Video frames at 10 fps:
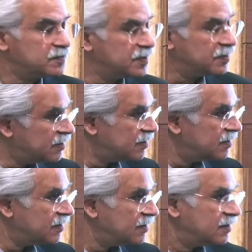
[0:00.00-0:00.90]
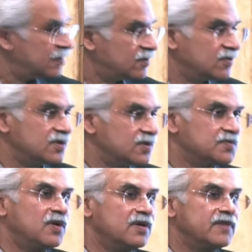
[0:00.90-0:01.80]
prepare it to
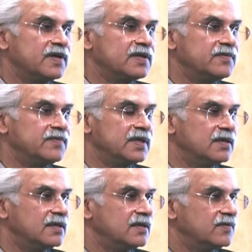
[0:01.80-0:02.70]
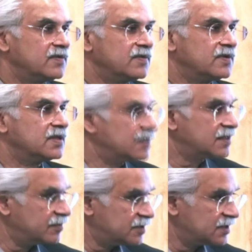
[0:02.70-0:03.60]
respond effectively for the
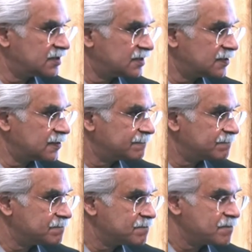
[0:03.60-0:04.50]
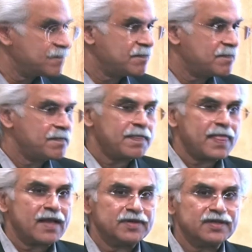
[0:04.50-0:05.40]
health emergencies.
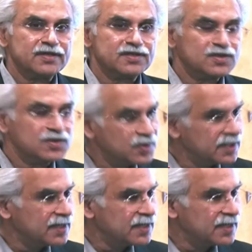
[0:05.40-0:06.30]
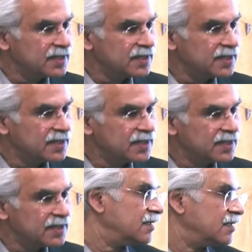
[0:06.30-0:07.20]
Because during emergency,
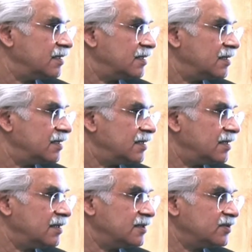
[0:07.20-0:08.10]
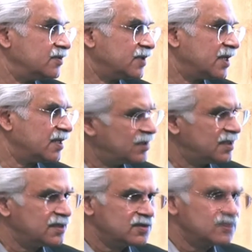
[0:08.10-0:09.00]
you can
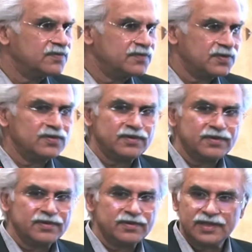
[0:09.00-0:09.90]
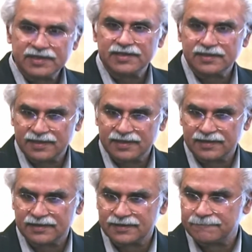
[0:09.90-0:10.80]
only do few limited
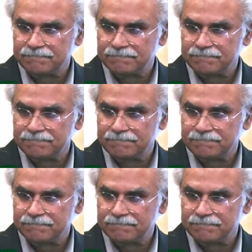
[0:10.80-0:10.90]
things,